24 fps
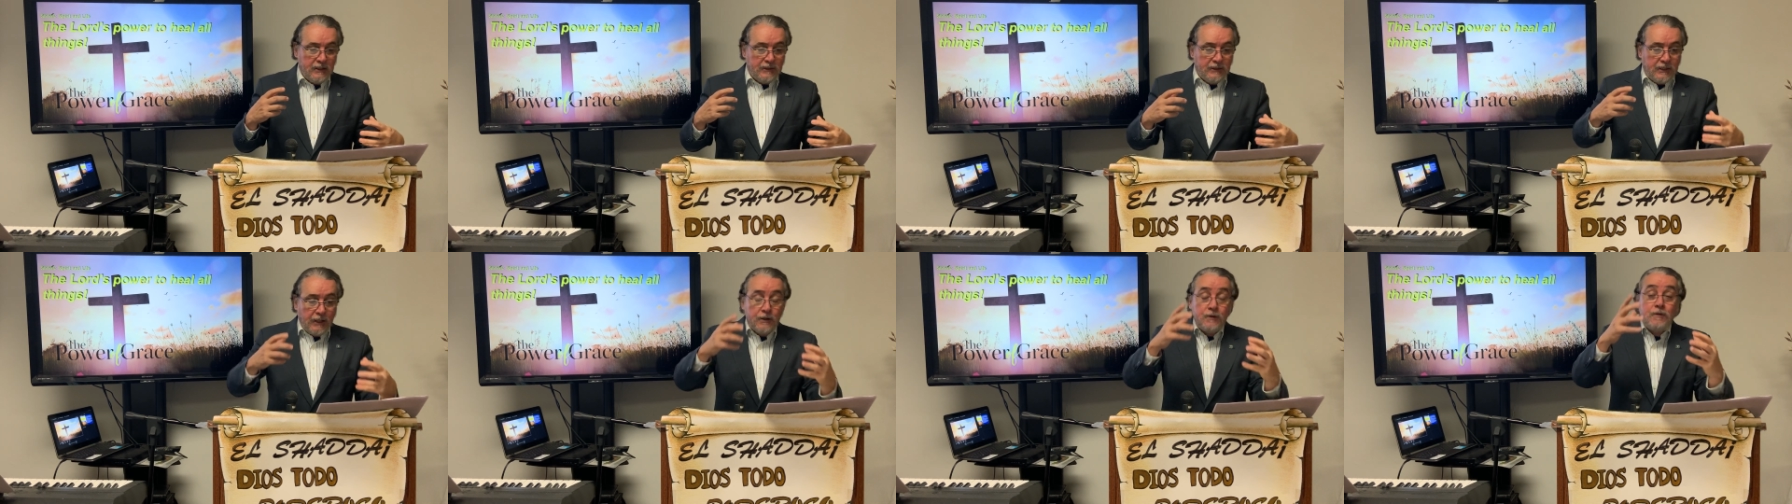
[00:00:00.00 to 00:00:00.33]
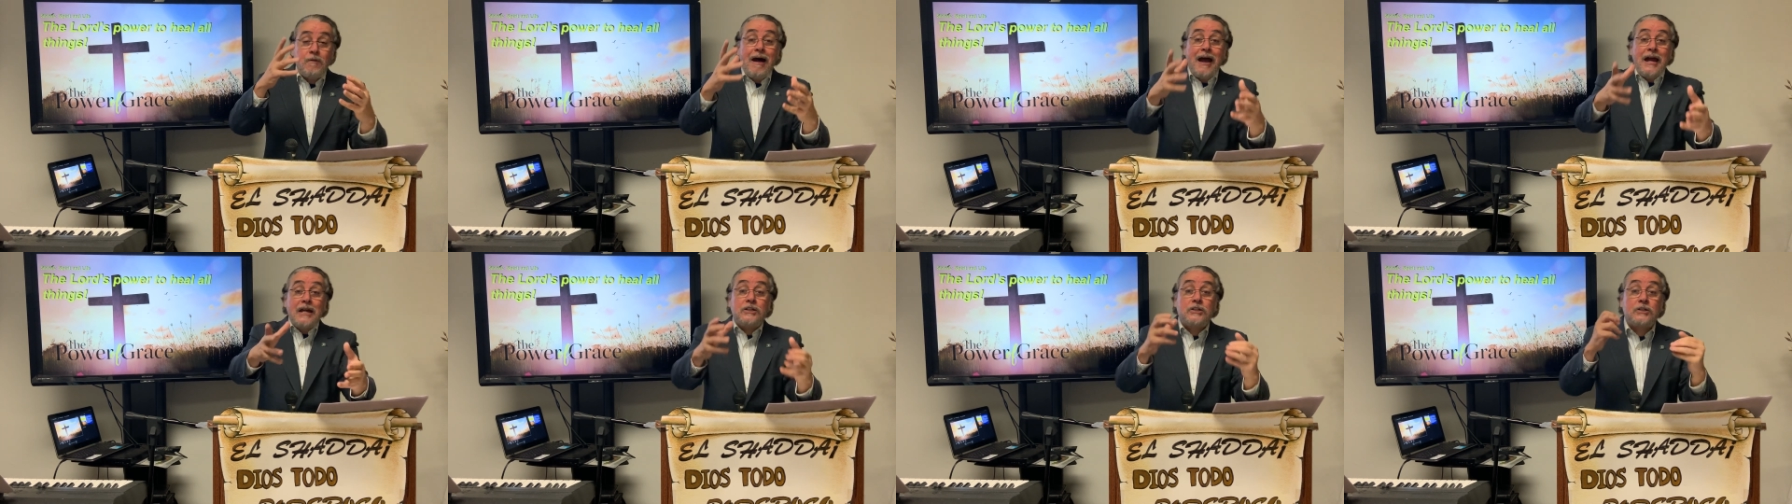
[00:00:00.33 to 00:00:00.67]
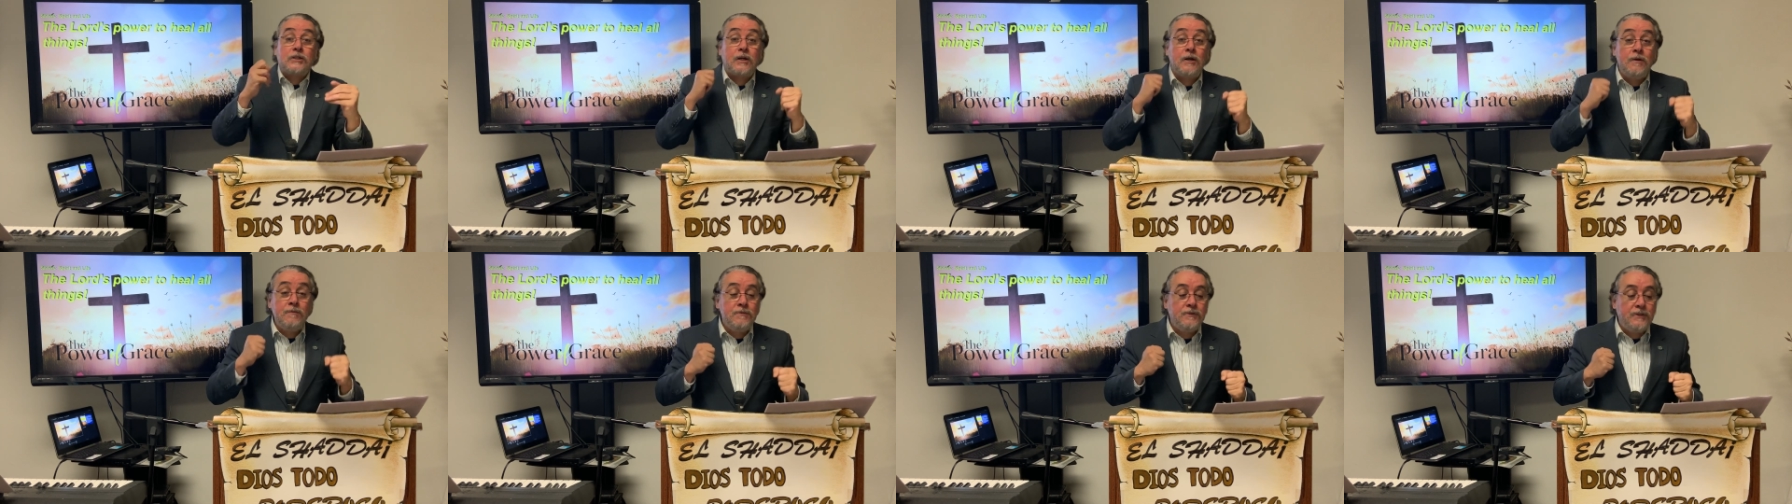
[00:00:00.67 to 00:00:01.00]
the right
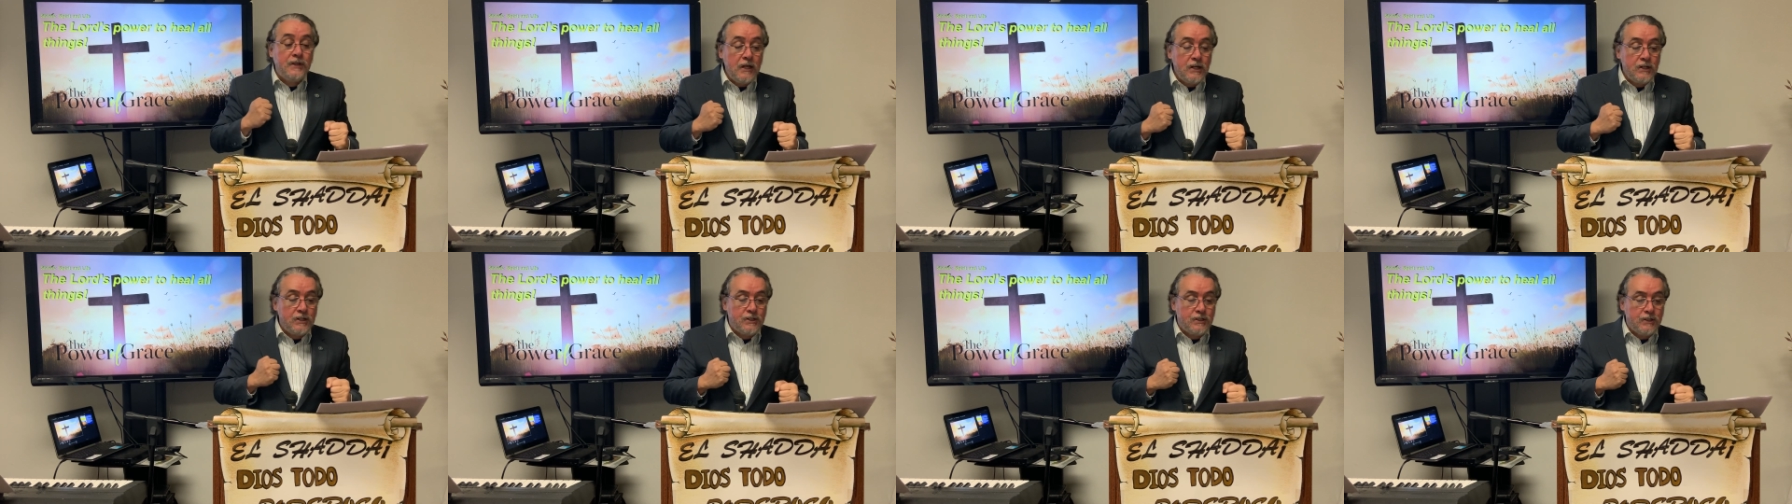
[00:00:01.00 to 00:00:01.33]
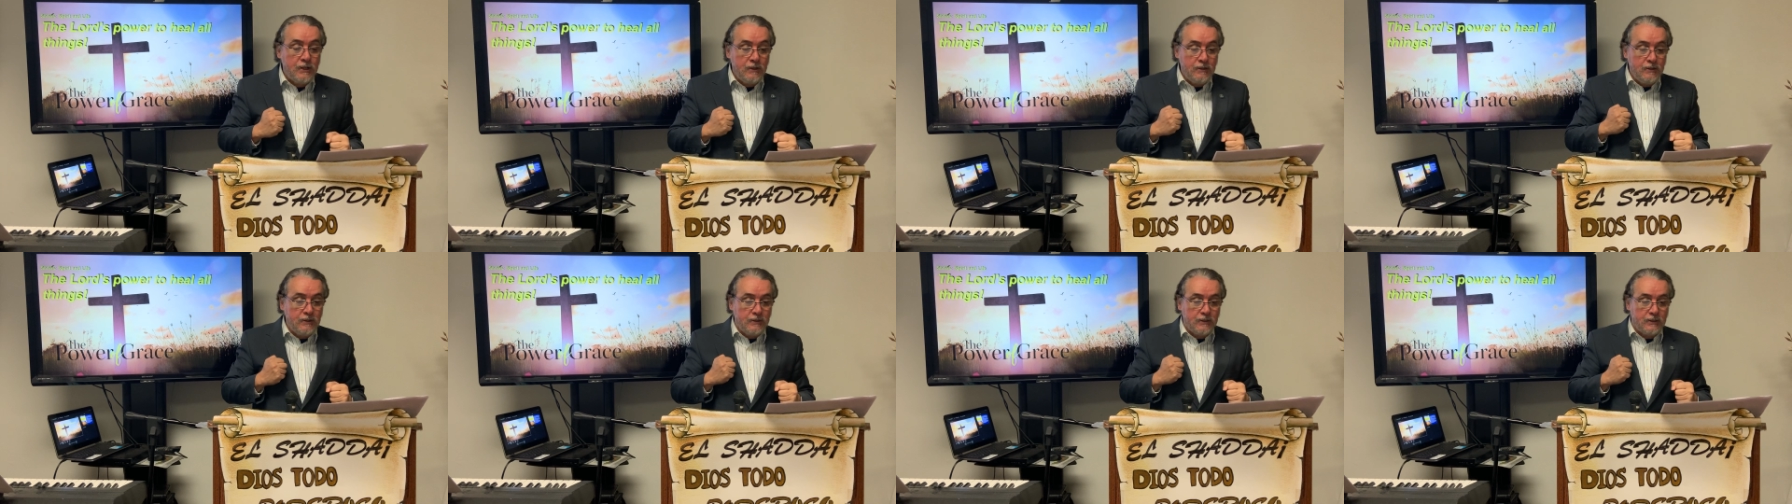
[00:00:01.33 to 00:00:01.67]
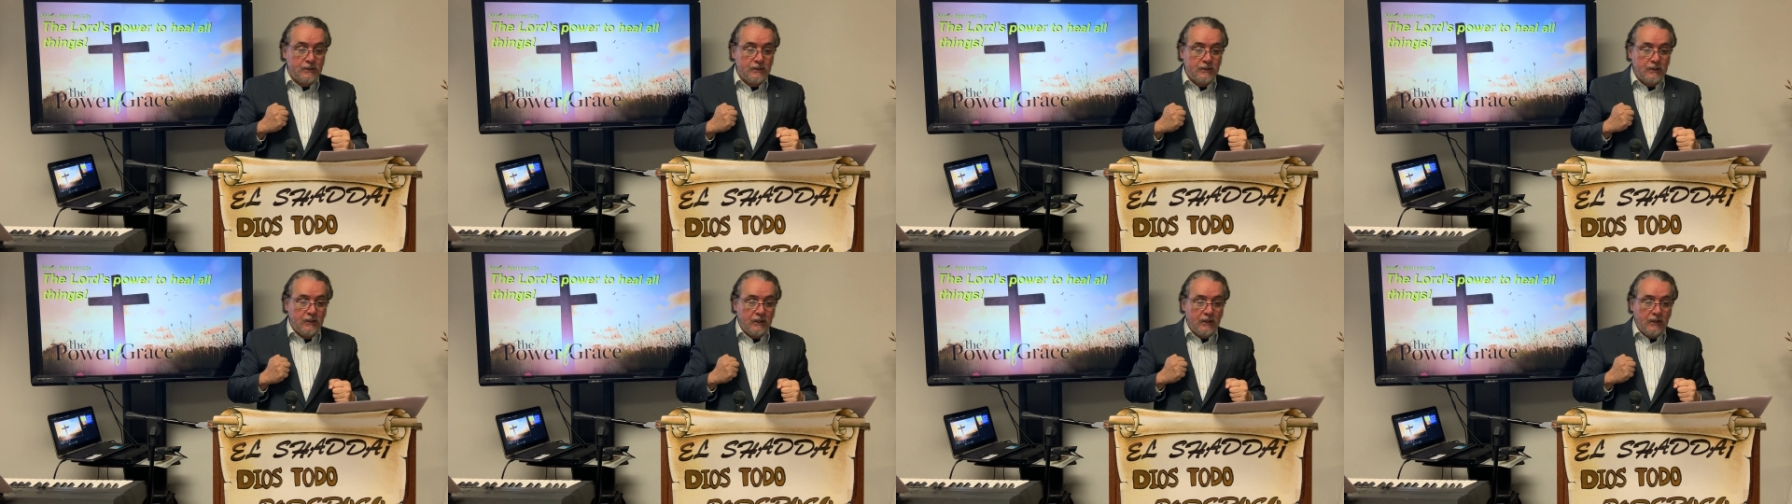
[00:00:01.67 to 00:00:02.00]

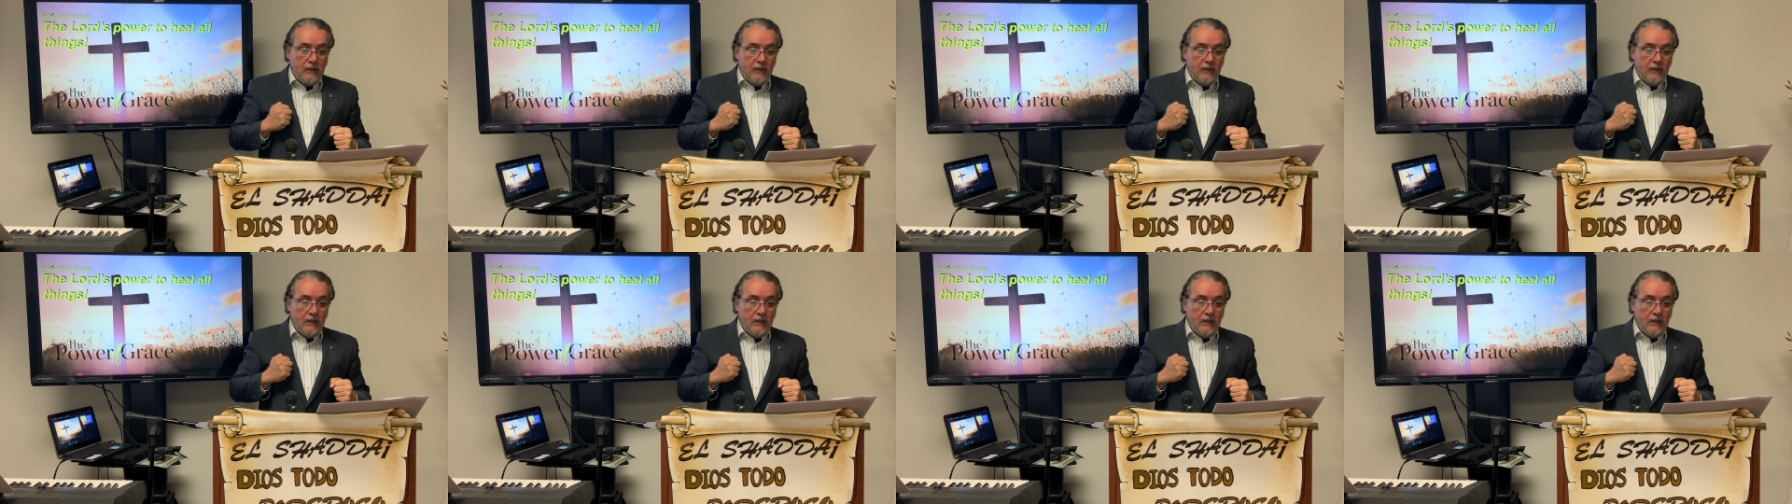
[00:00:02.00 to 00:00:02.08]
conditions.